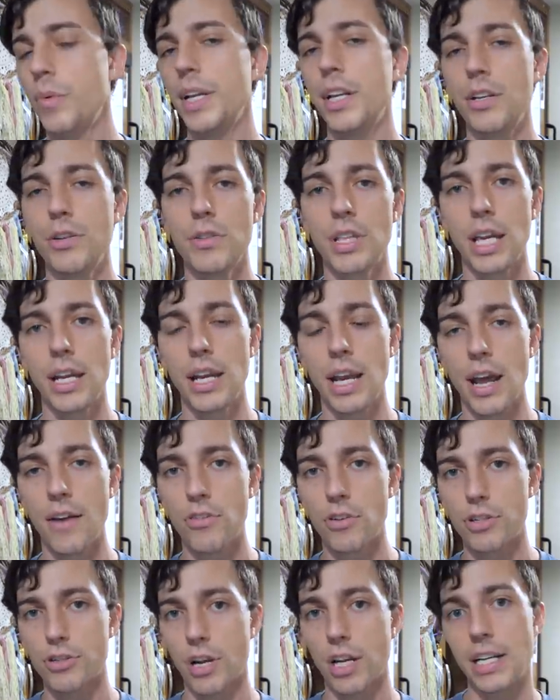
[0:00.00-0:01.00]
We knew they
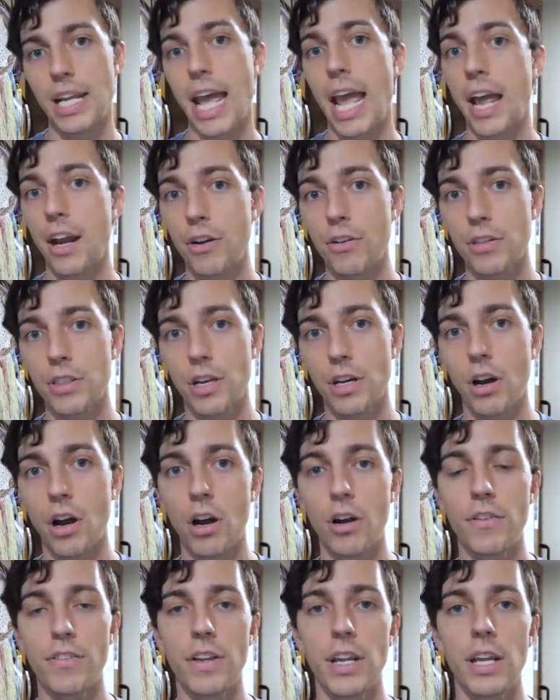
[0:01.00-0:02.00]
never tried to enter the
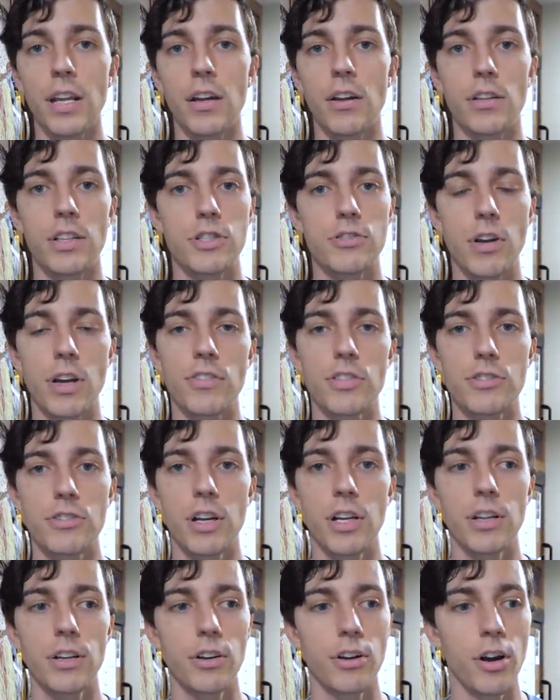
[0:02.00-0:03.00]
RV or the travel
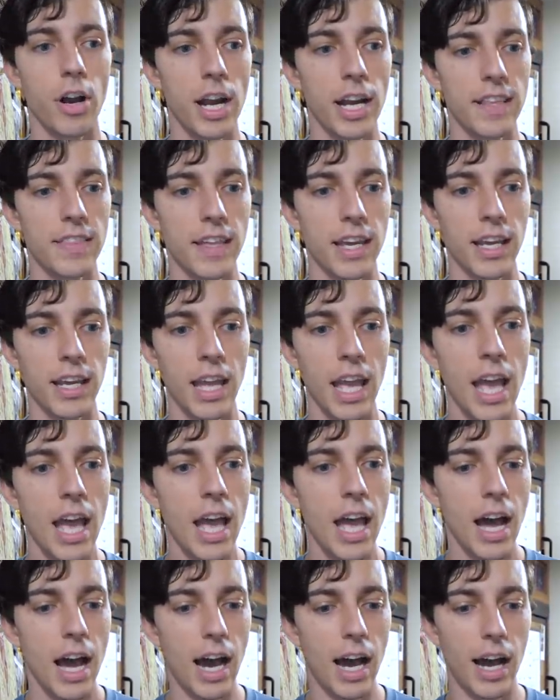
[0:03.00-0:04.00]
trailer or anything.
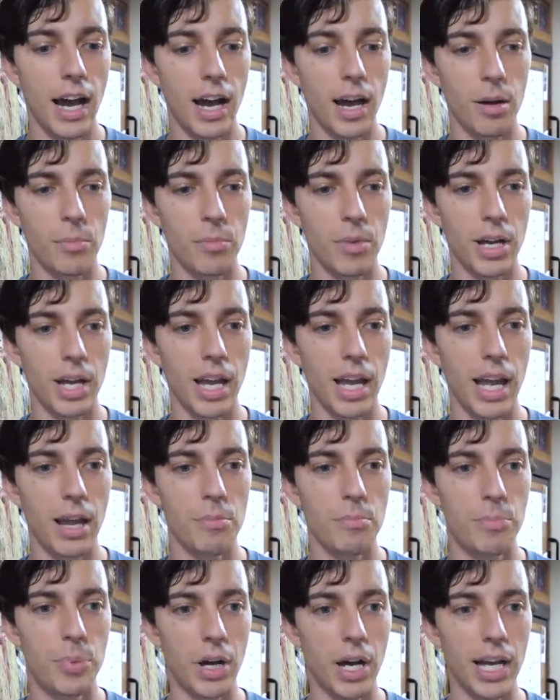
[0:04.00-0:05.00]

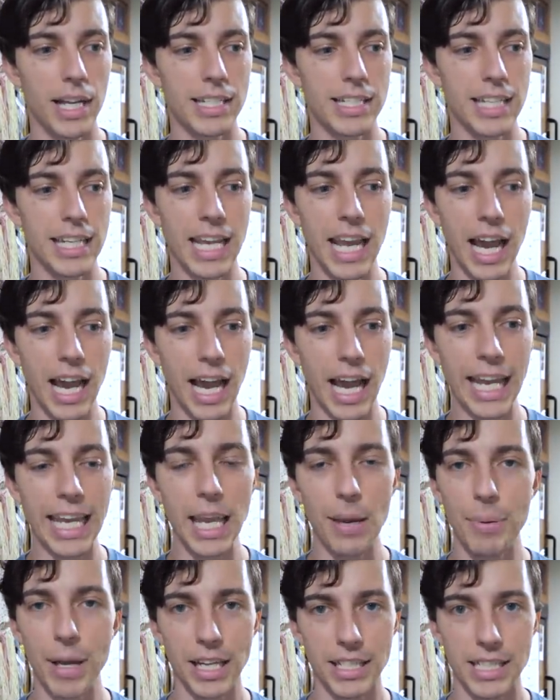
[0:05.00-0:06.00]
But yeah, I
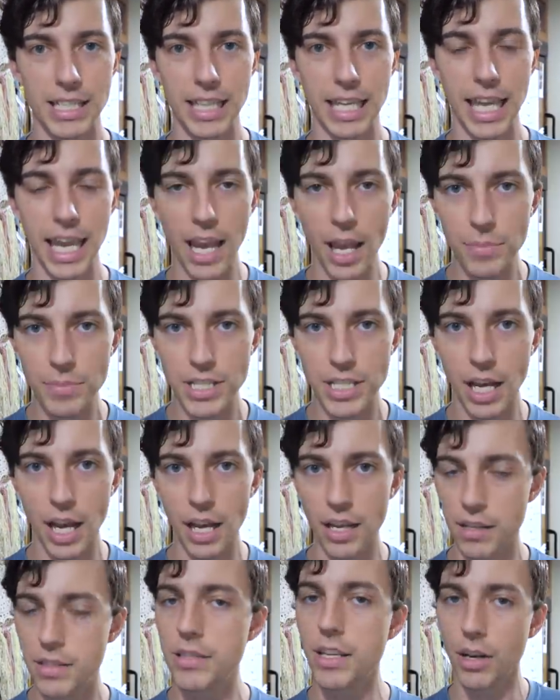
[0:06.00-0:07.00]
get back to the
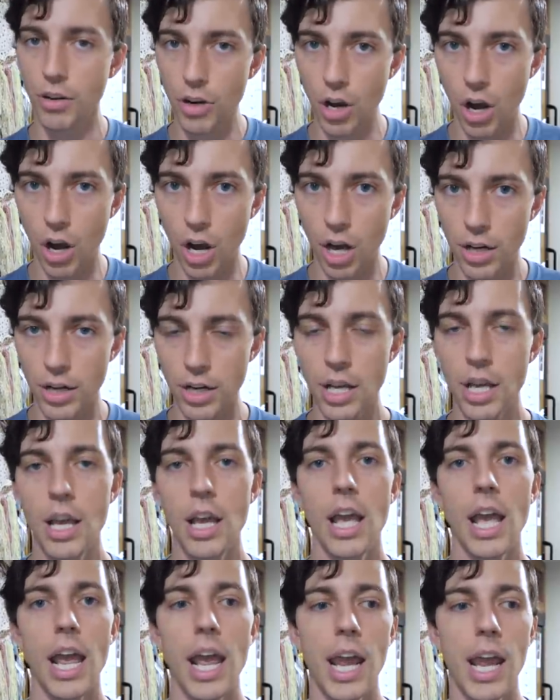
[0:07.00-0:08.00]
campsite, they're gone,
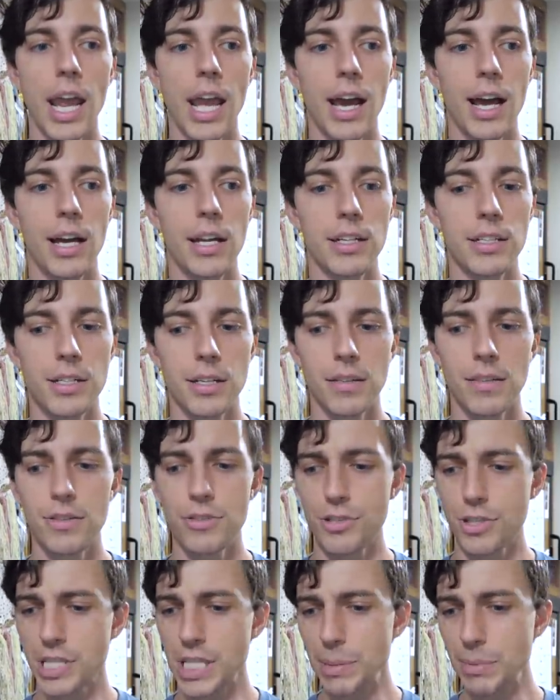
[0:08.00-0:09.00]
and
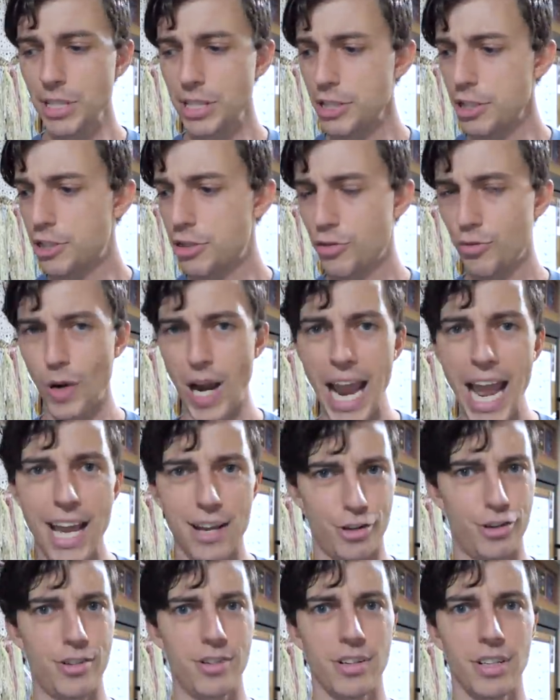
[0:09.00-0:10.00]
there's just a bunch of
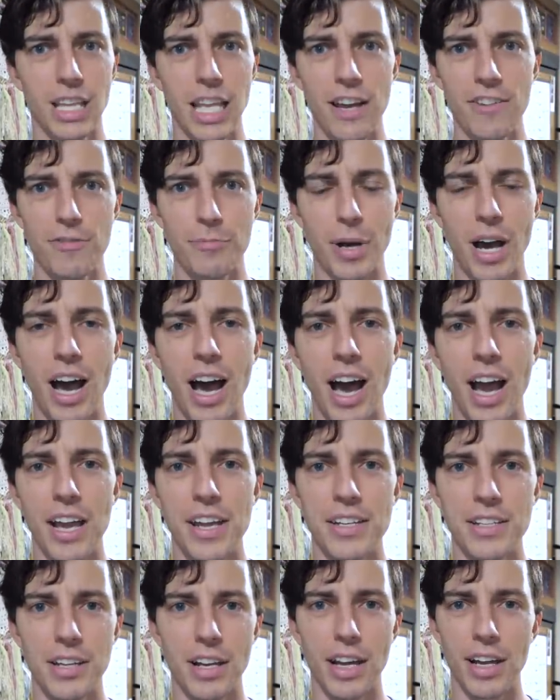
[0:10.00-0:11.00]
trash left
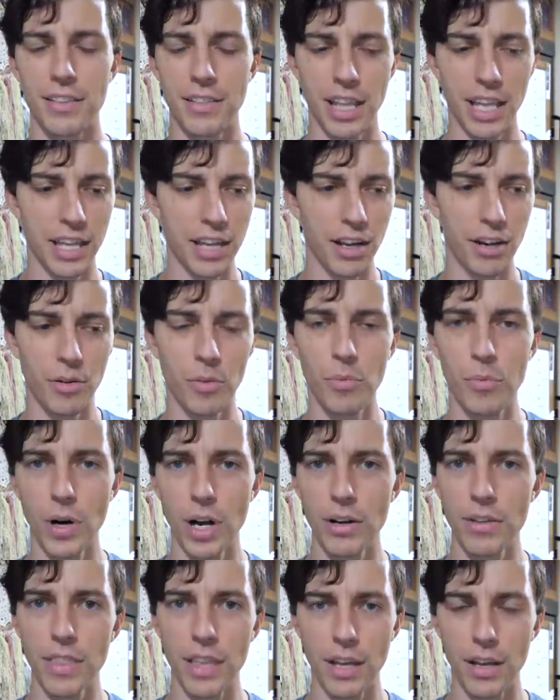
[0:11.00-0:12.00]
behind, like
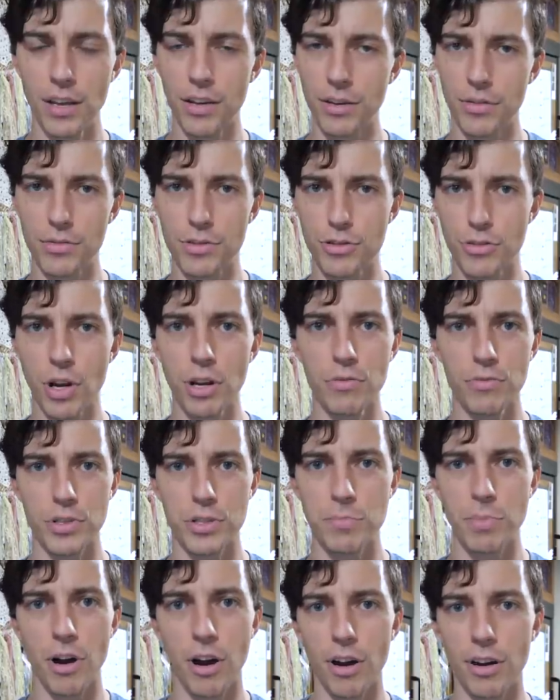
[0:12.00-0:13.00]
where the truck
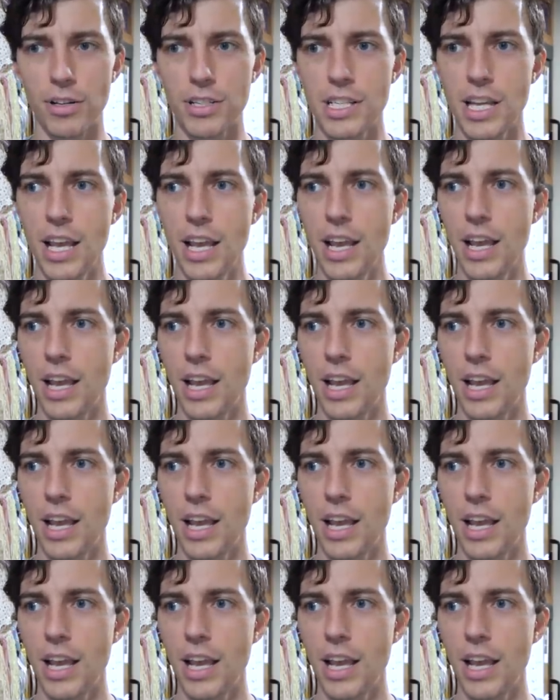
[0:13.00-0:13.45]
was parked.